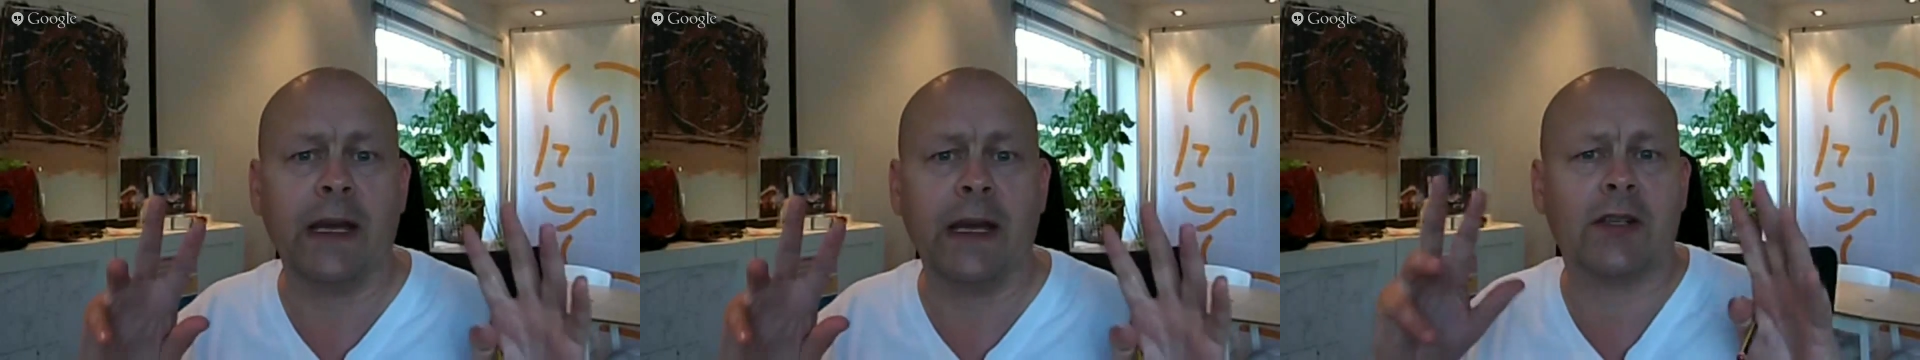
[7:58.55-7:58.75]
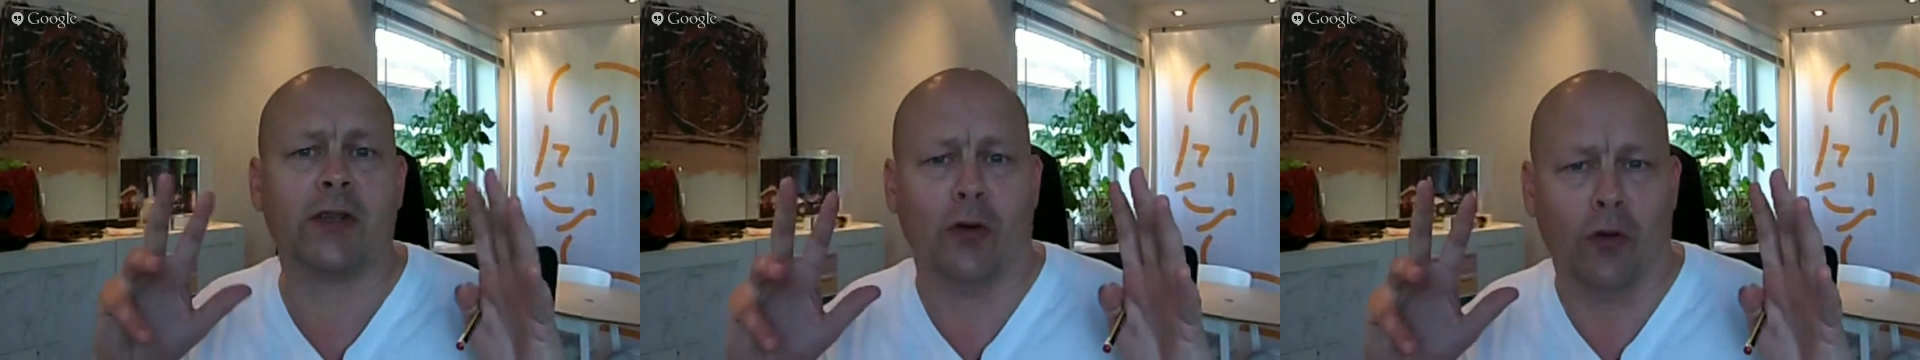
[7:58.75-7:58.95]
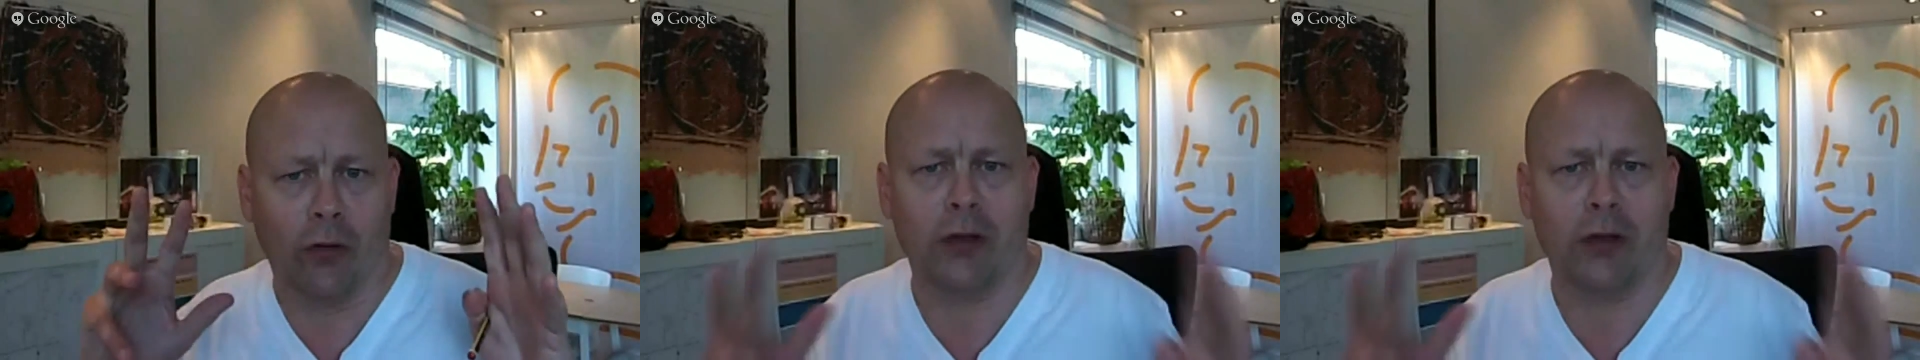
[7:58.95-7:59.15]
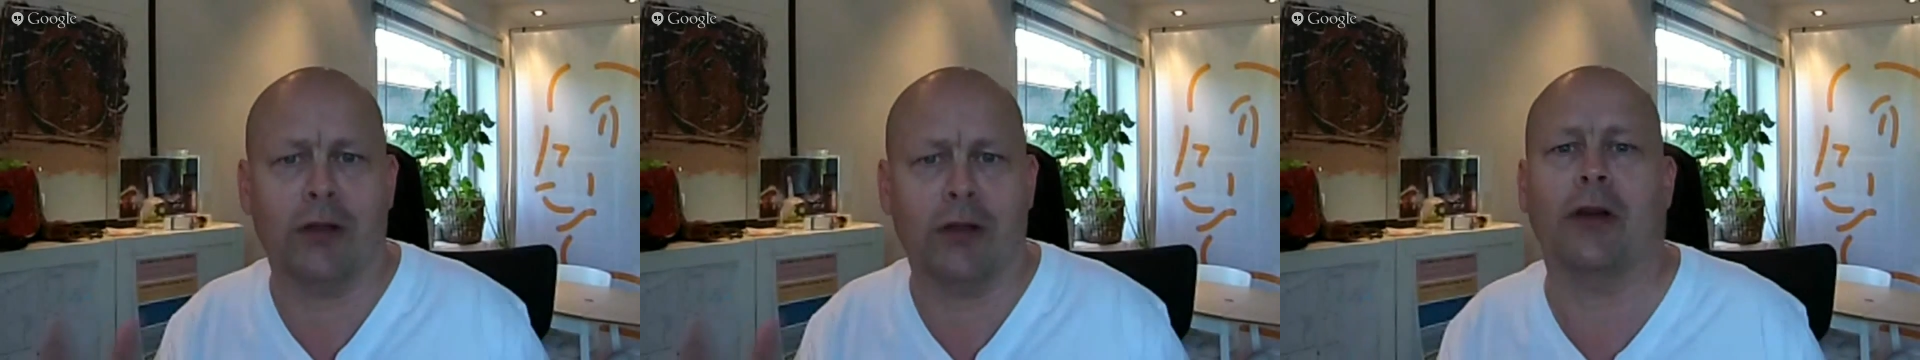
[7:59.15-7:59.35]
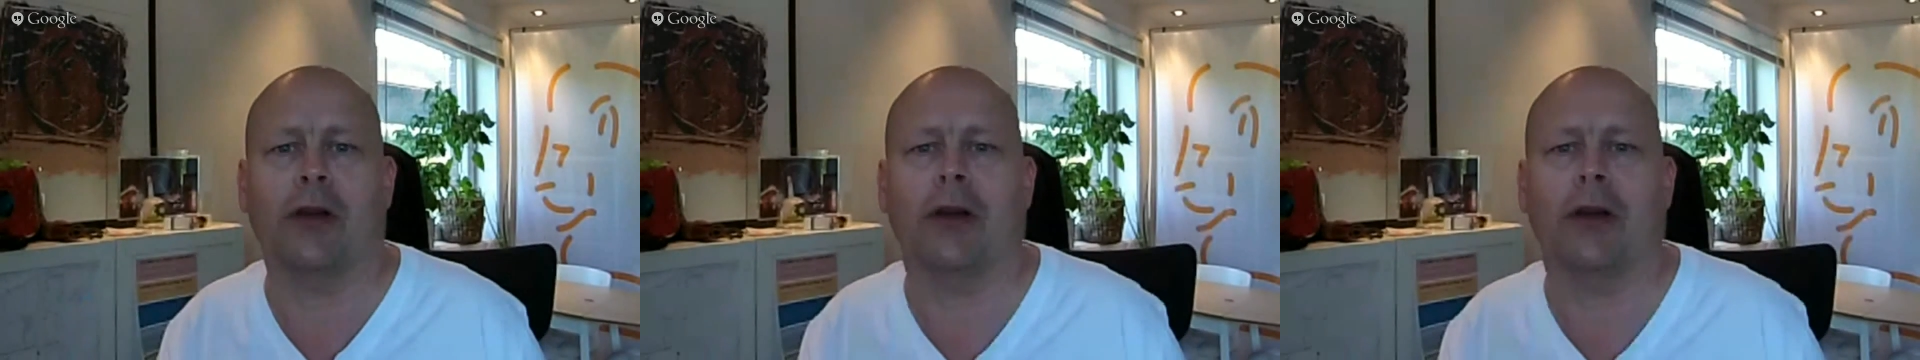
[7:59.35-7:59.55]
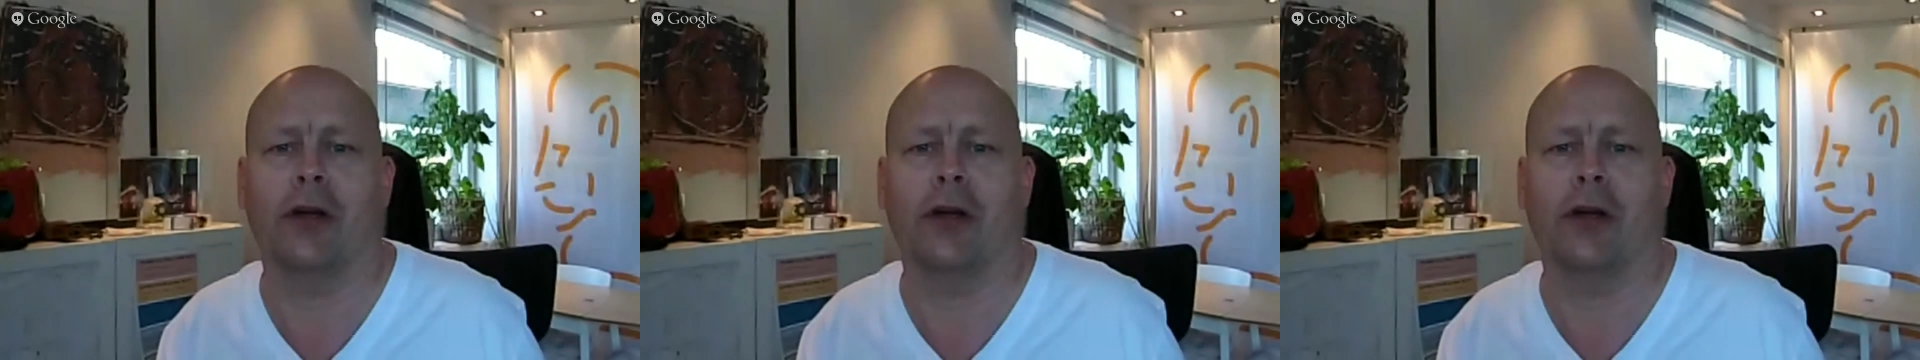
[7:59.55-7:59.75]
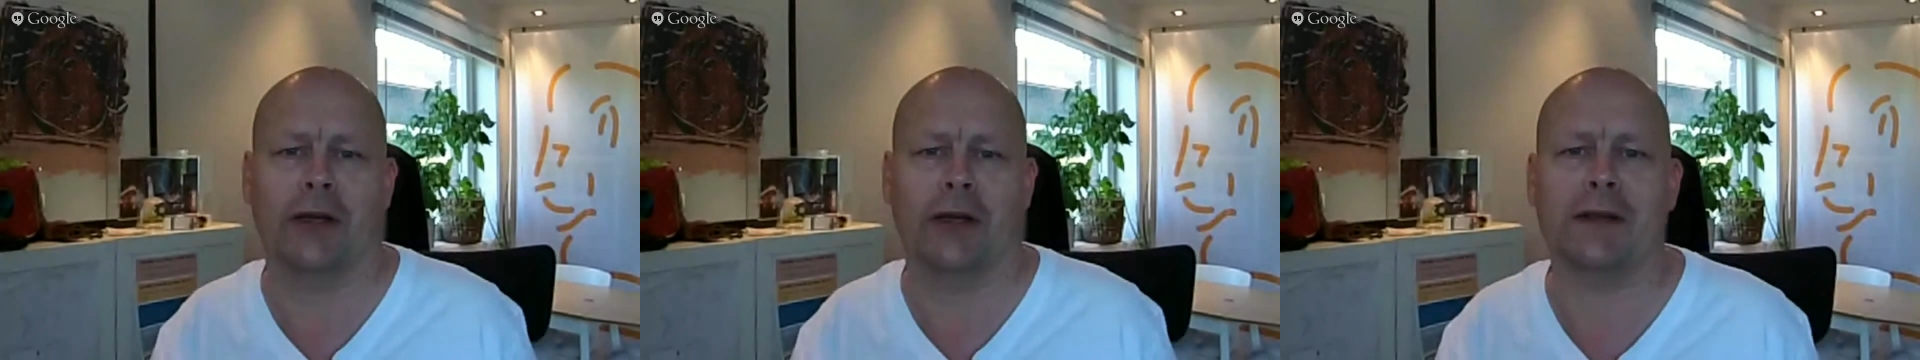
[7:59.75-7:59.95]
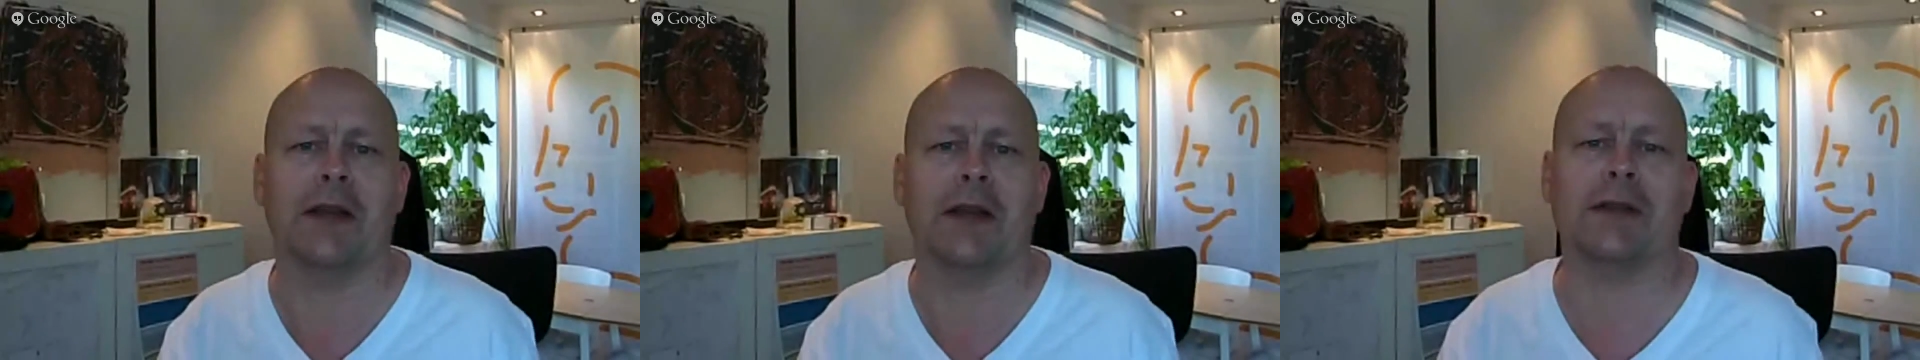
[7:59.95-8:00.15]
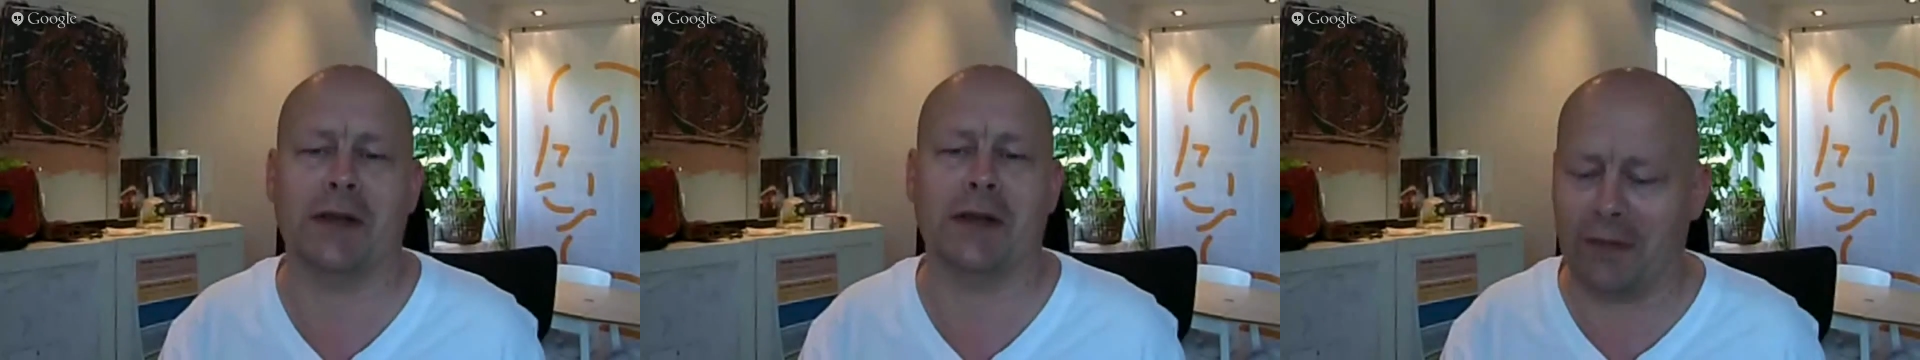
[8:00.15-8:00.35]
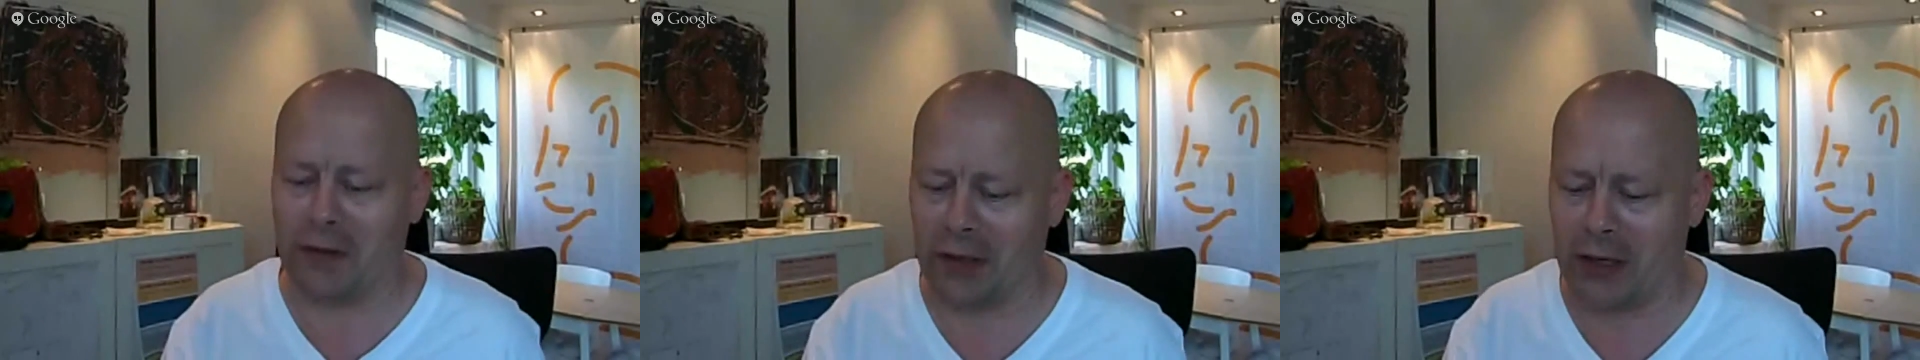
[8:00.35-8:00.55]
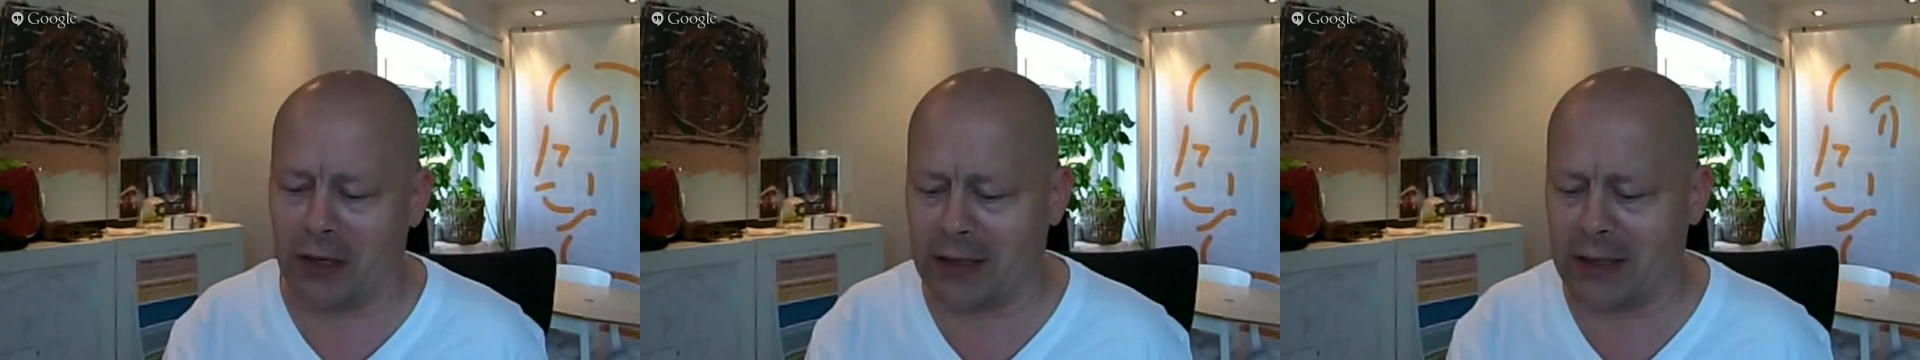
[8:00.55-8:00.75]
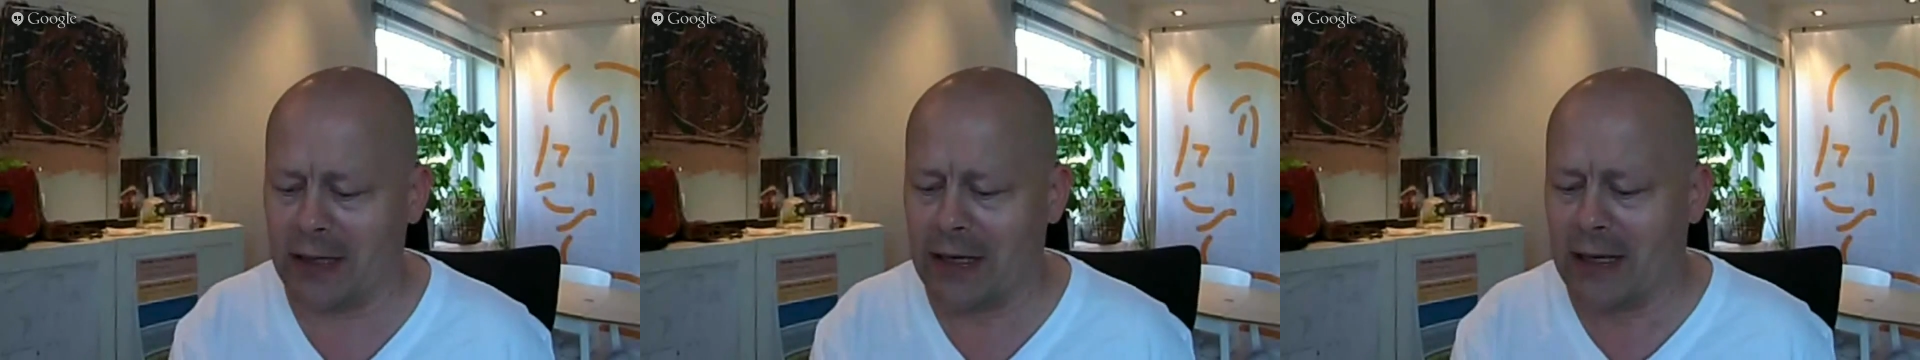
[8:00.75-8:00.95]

fictional organization, if you like,